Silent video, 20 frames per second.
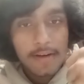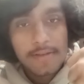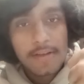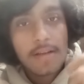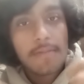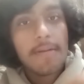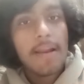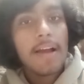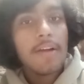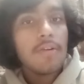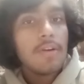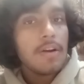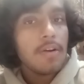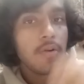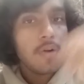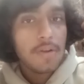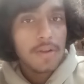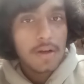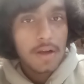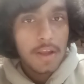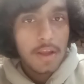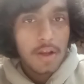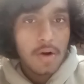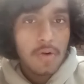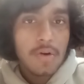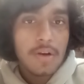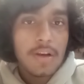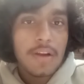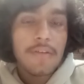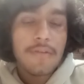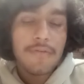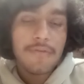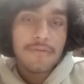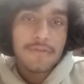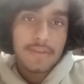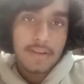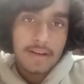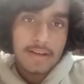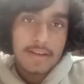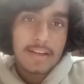inside the black hole, and another
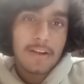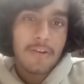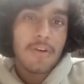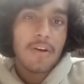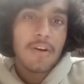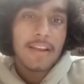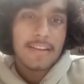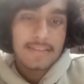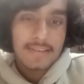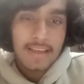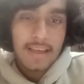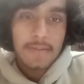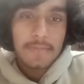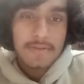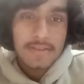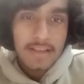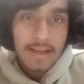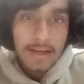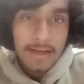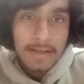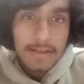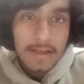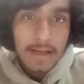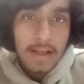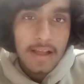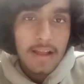lives it or escapes it.